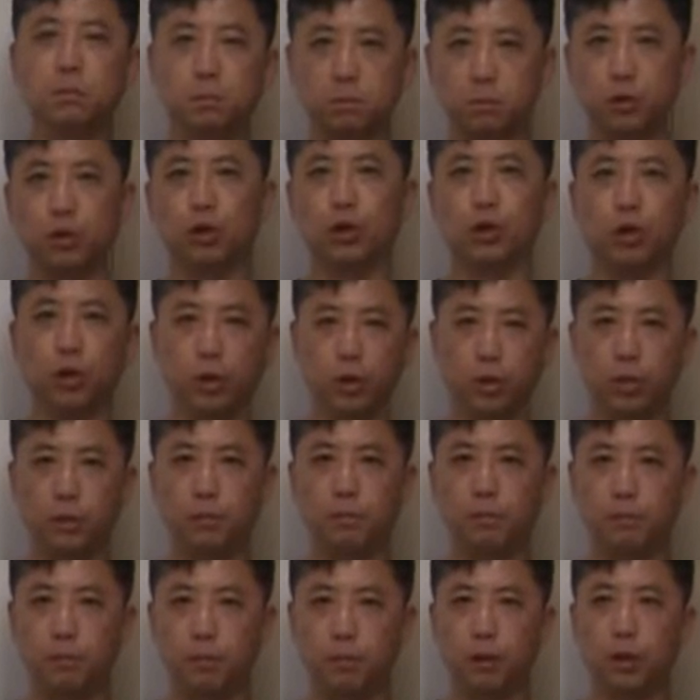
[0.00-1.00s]
you
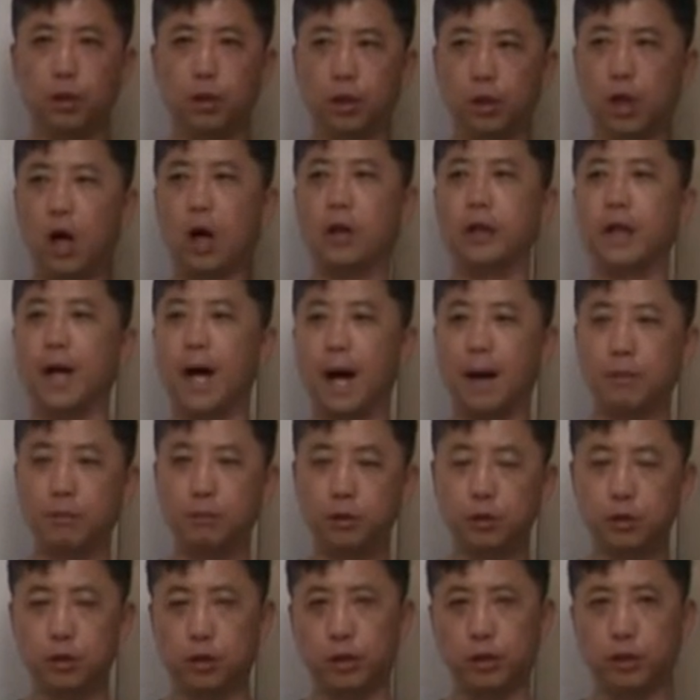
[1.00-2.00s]
could
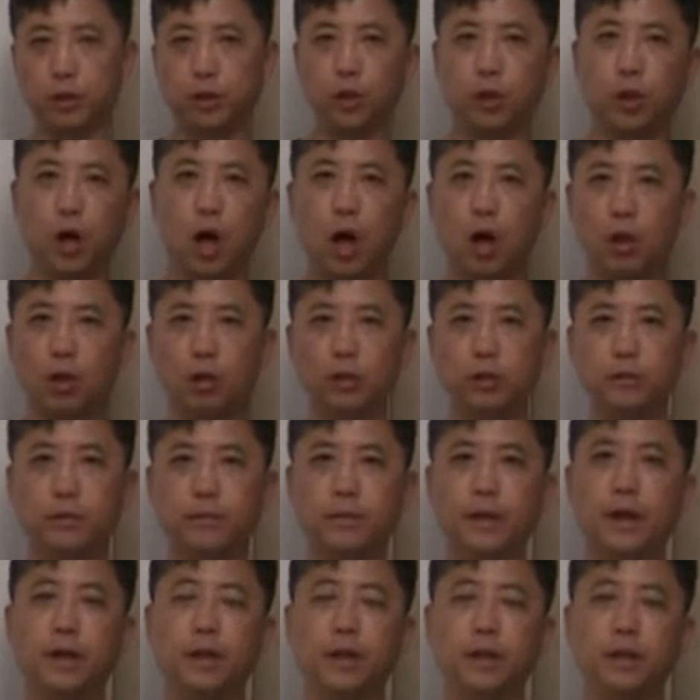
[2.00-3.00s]
adopt the knowledge
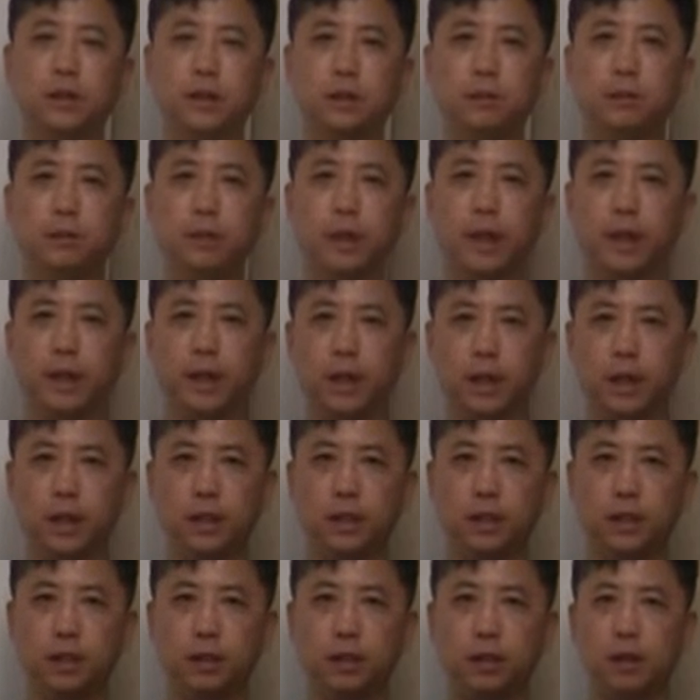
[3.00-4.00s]
very simple and
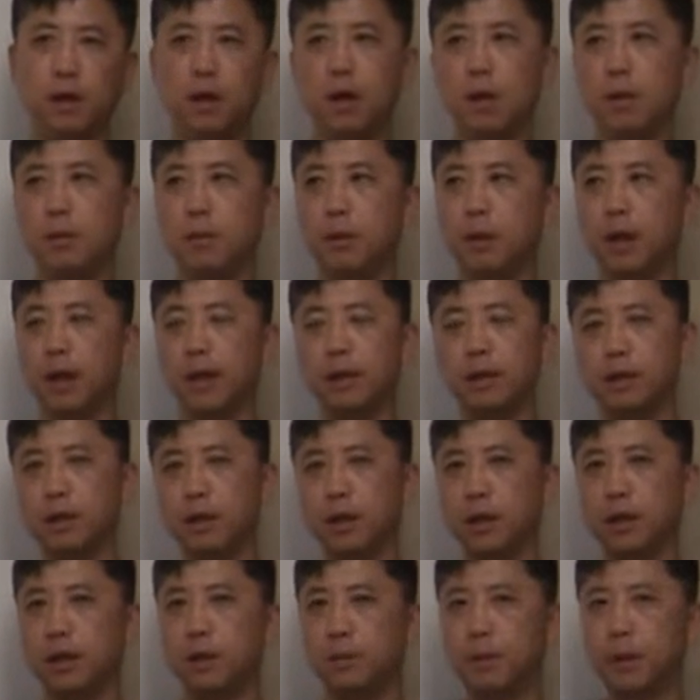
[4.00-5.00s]
easy. But let's
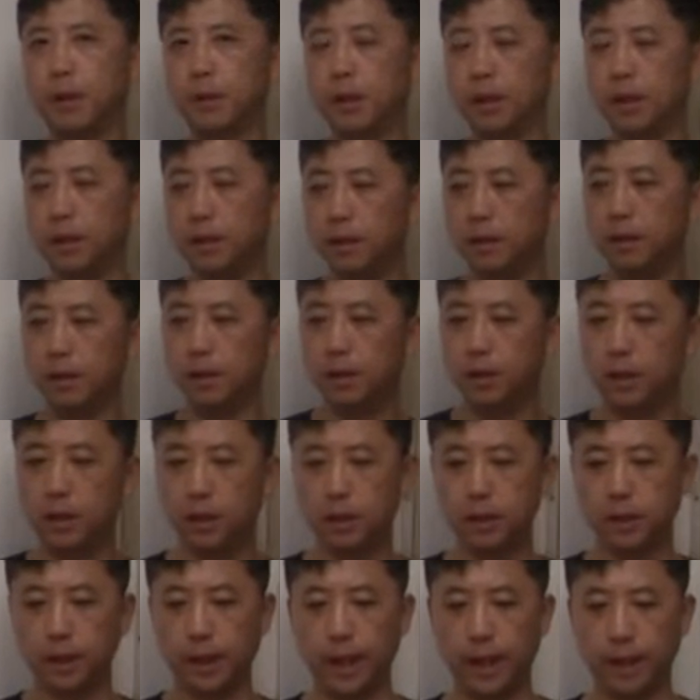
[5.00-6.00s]
think about in
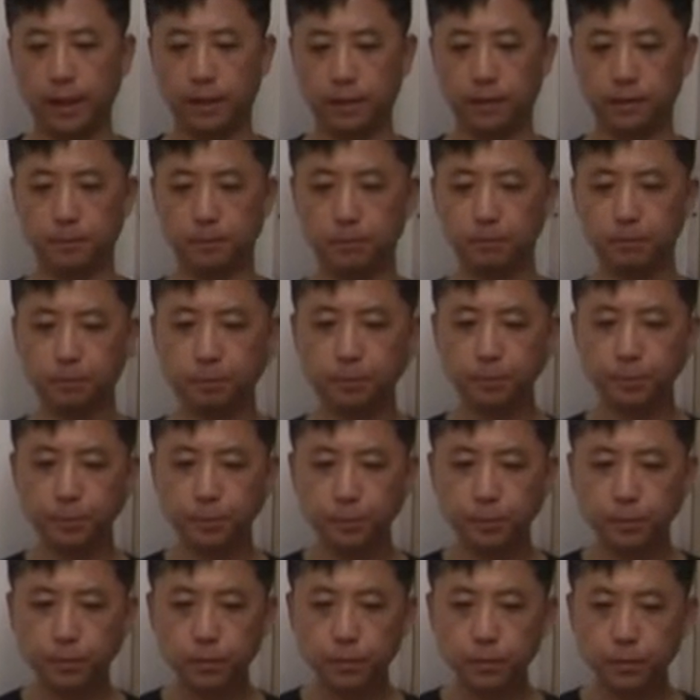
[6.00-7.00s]
this case.
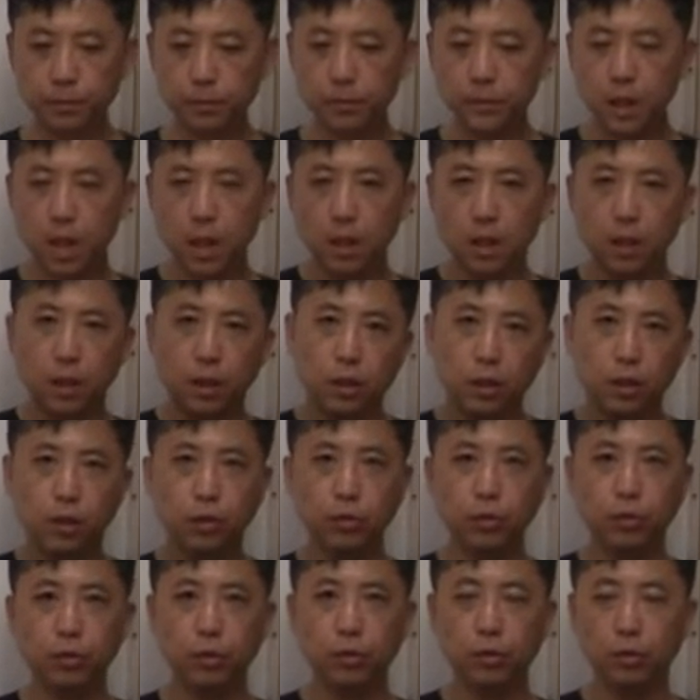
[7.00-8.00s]

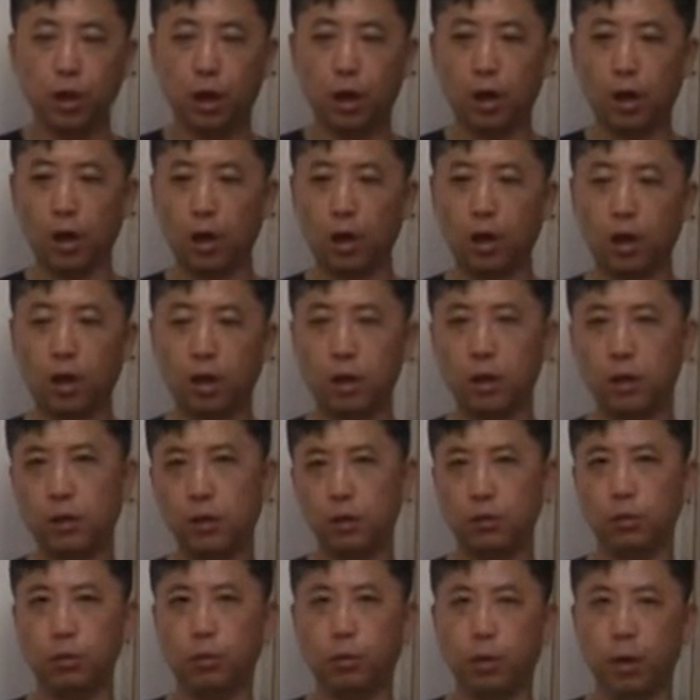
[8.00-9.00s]
You are
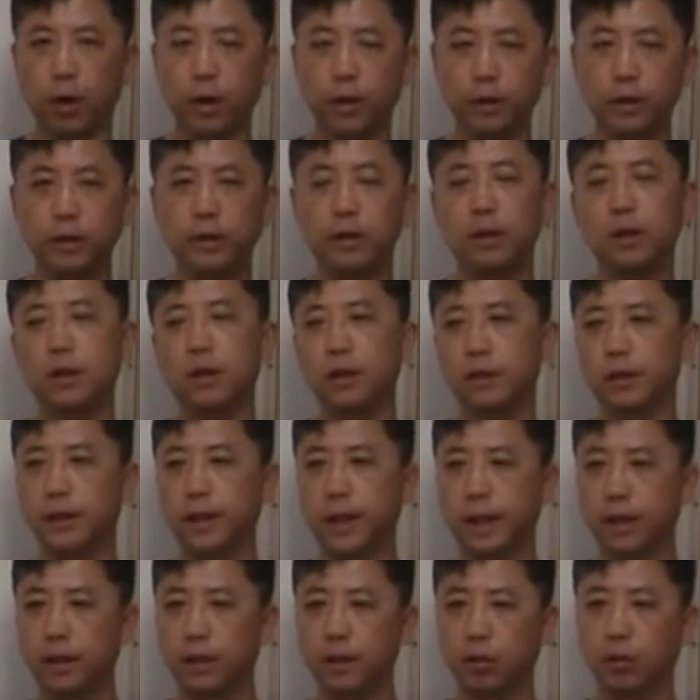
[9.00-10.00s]
the one
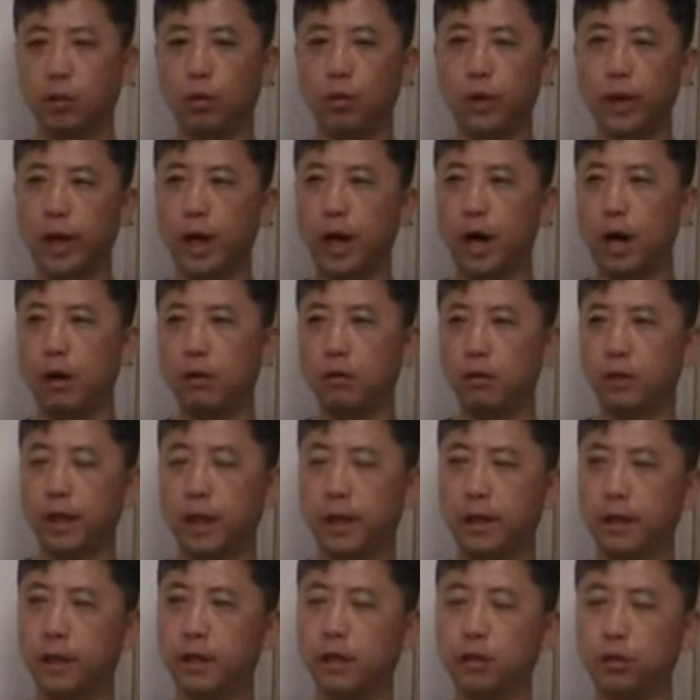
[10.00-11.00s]
that going out
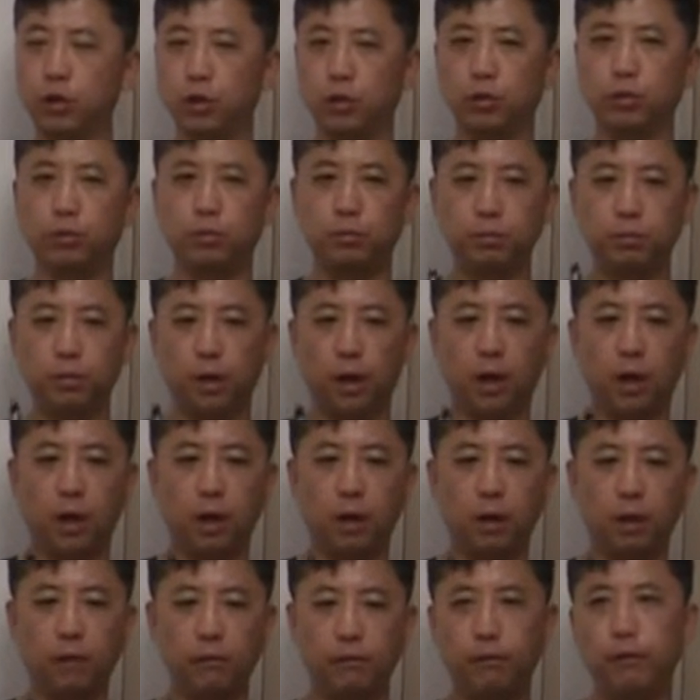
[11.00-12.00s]
and then you
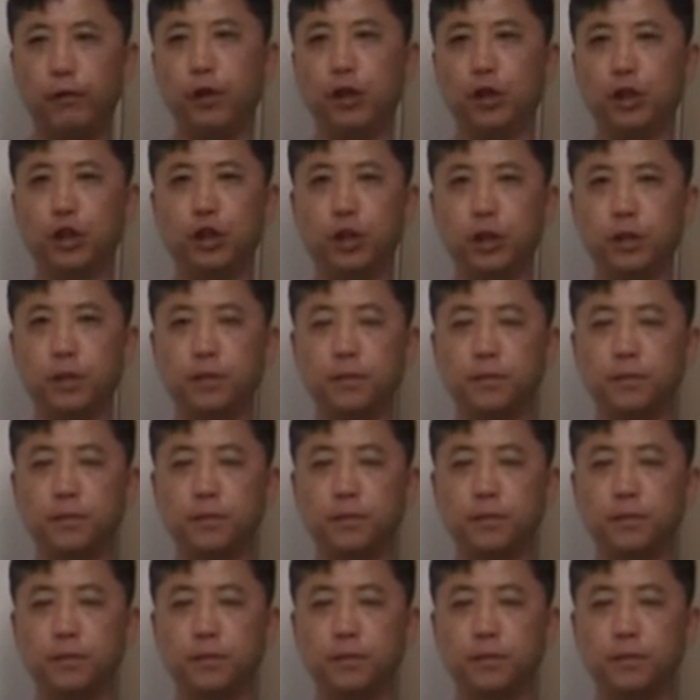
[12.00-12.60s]
fish.